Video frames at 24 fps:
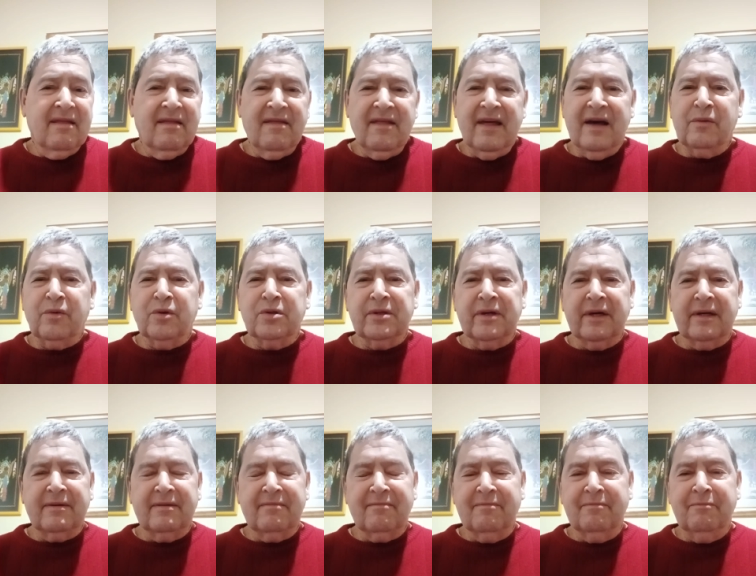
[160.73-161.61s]
they will
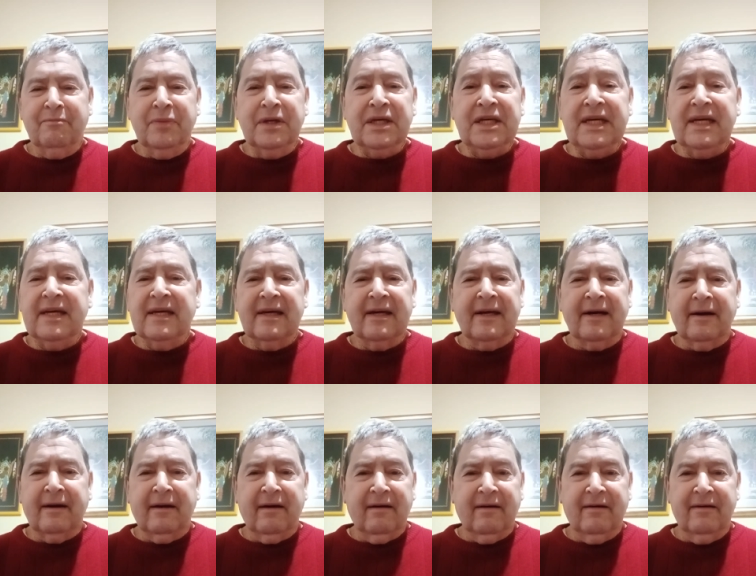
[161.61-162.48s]
not be
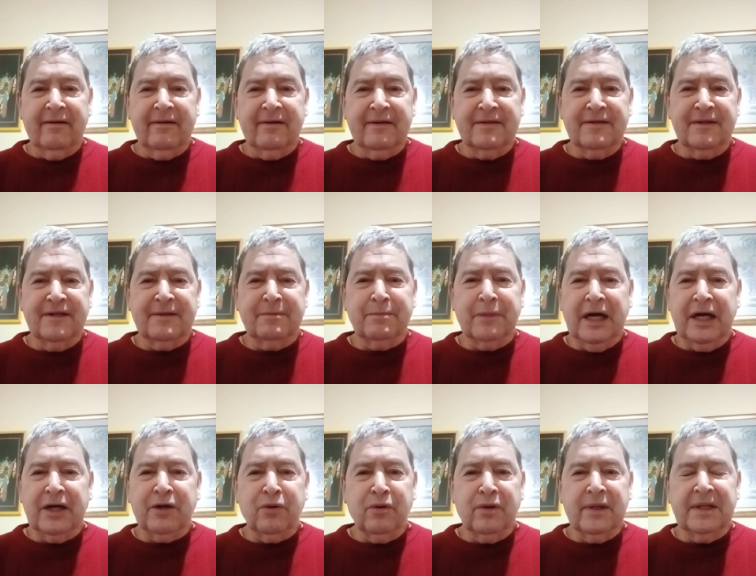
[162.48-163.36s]
here just
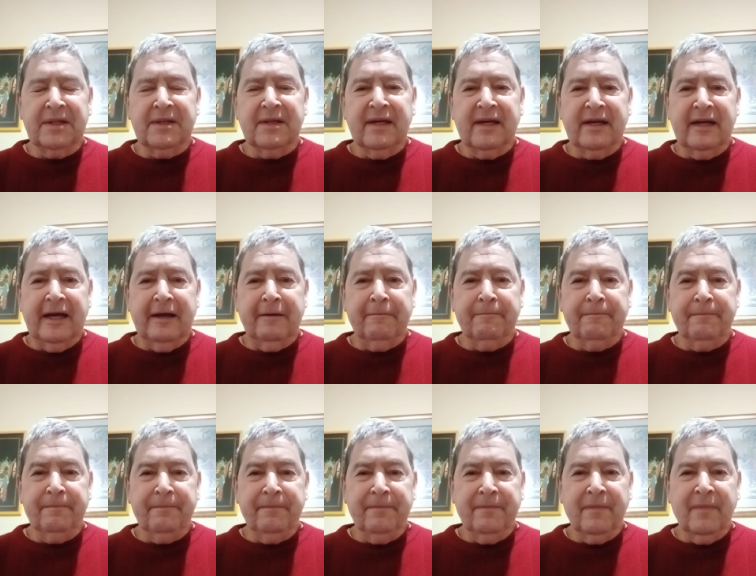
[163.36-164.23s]
by calling their name.
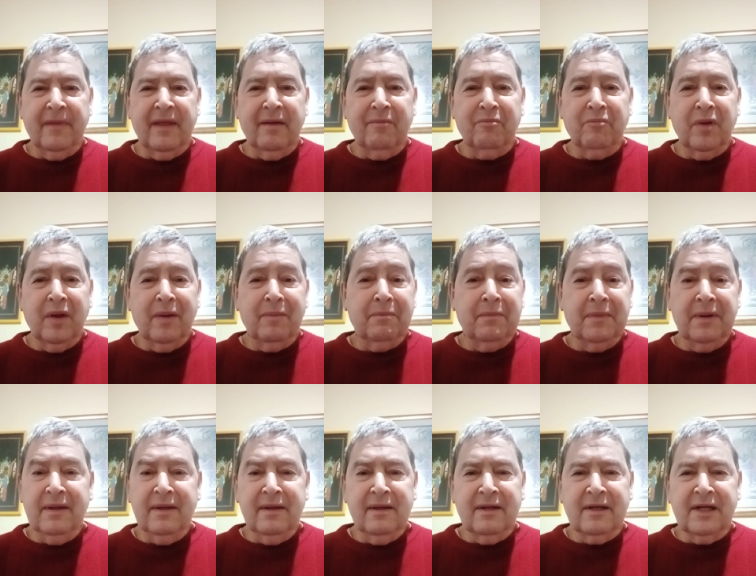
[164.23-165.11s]
They may
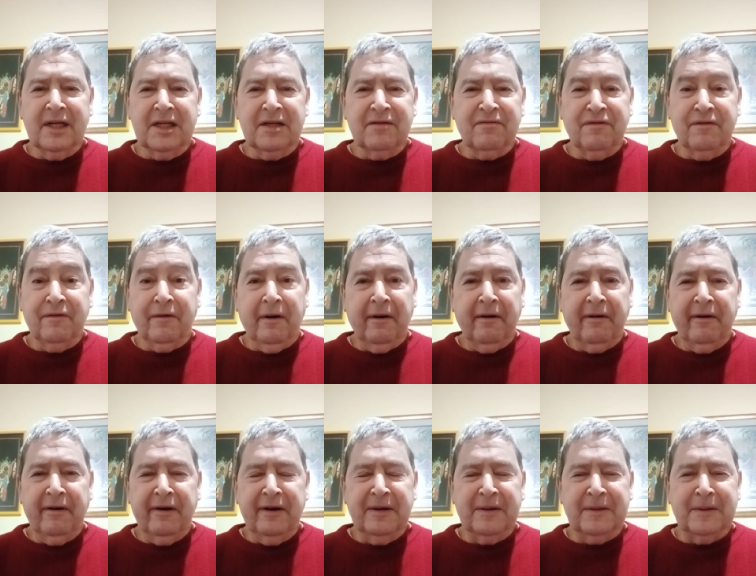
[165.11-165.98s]
be in
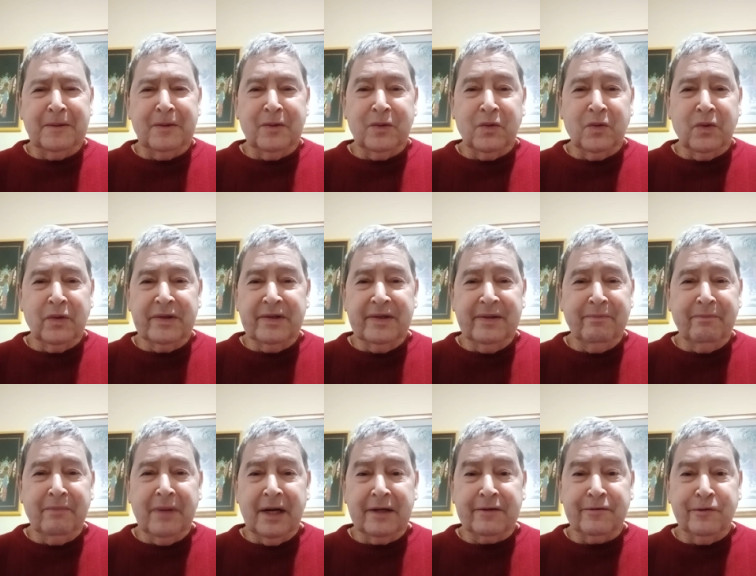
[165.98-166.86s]
Florida or
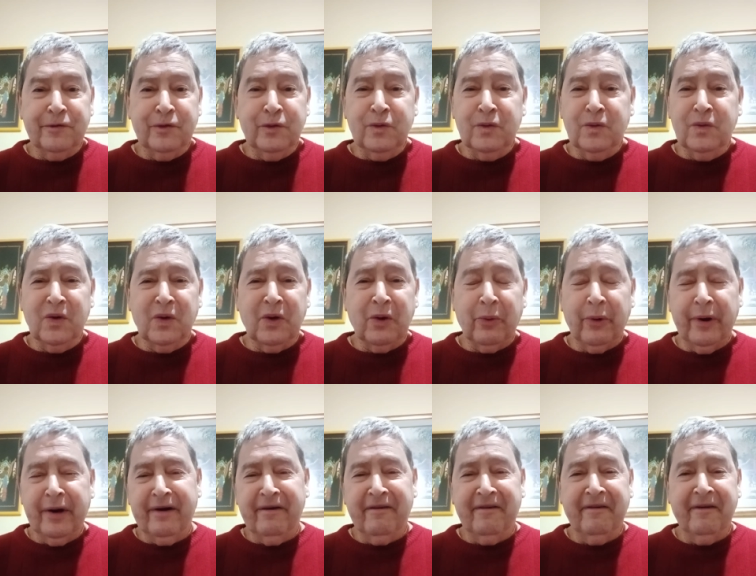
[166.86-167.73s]
Timbuktu or
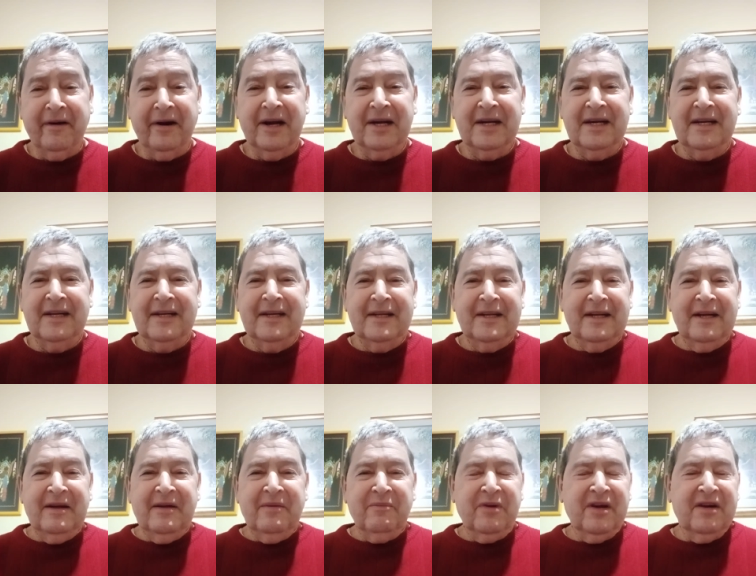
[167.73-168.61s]
wherever.
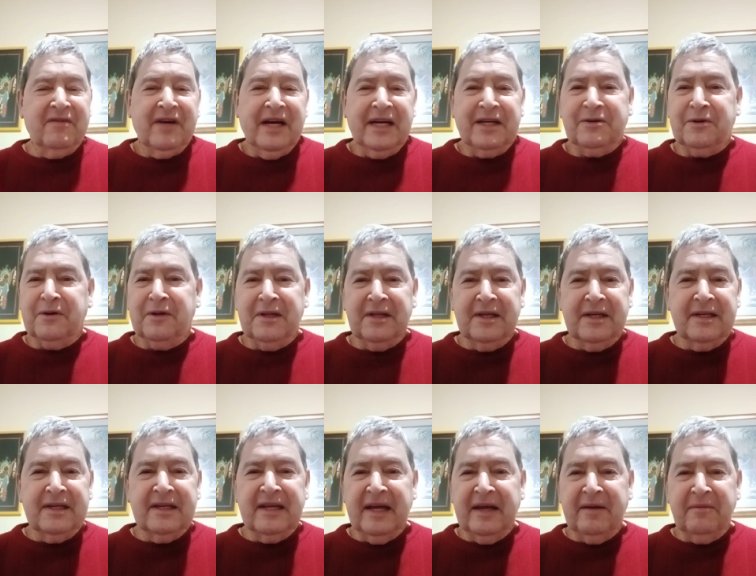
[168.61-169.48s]
But if I call
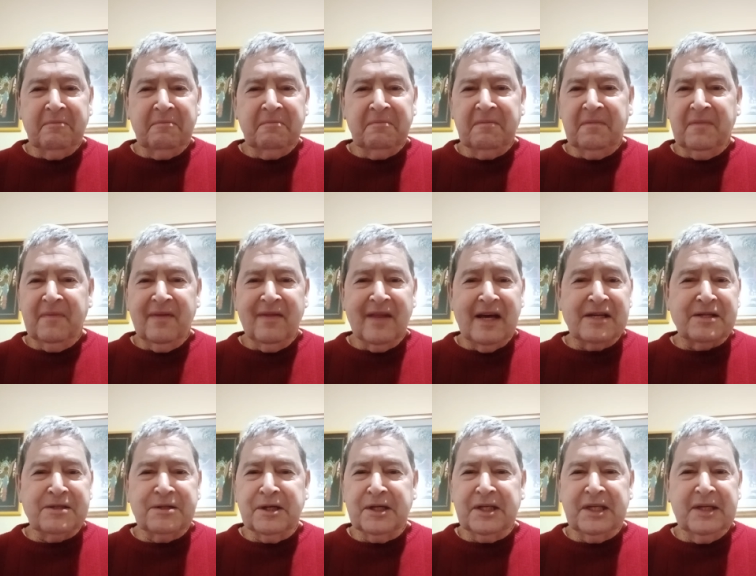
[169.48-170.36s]
their name,
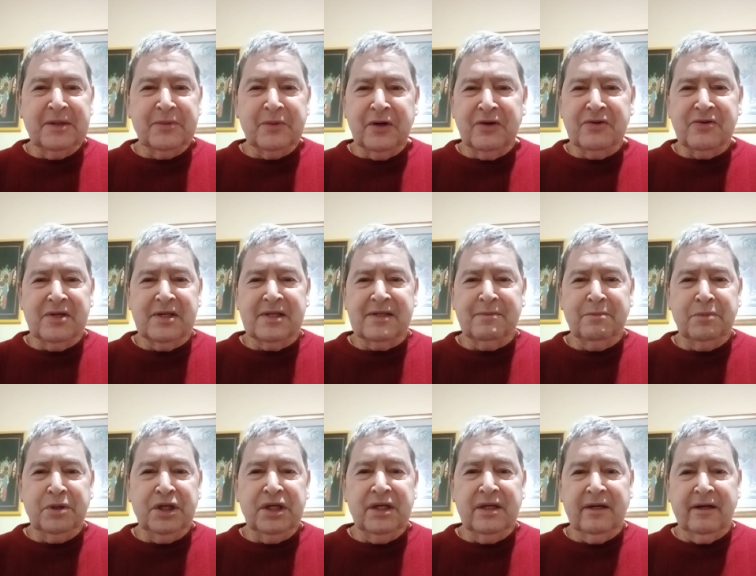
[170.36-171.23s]
they certainly won't
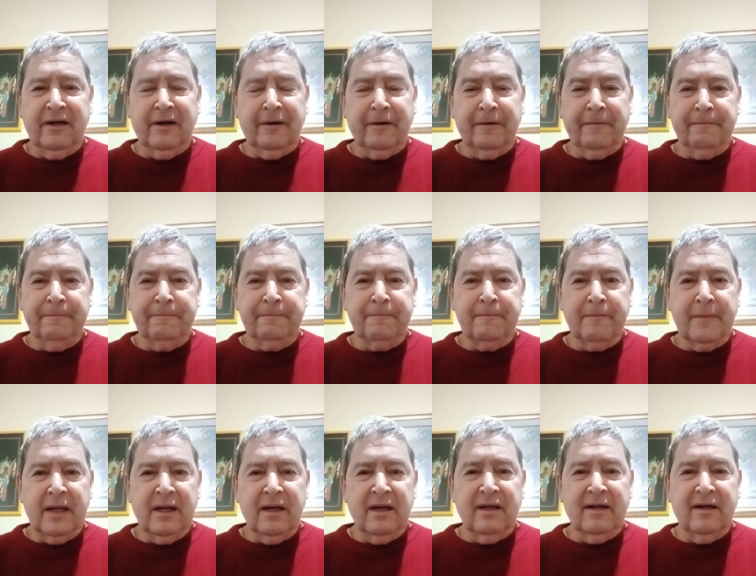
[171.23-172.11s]
just be here.
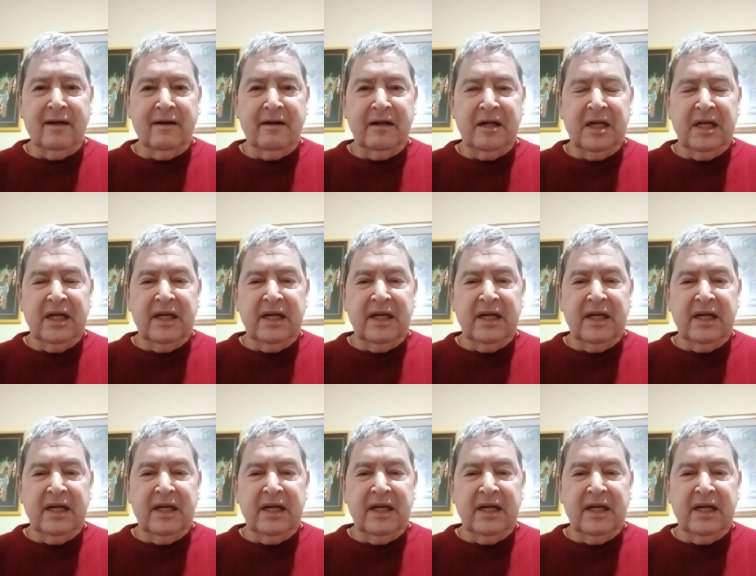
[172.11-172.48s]
Uh,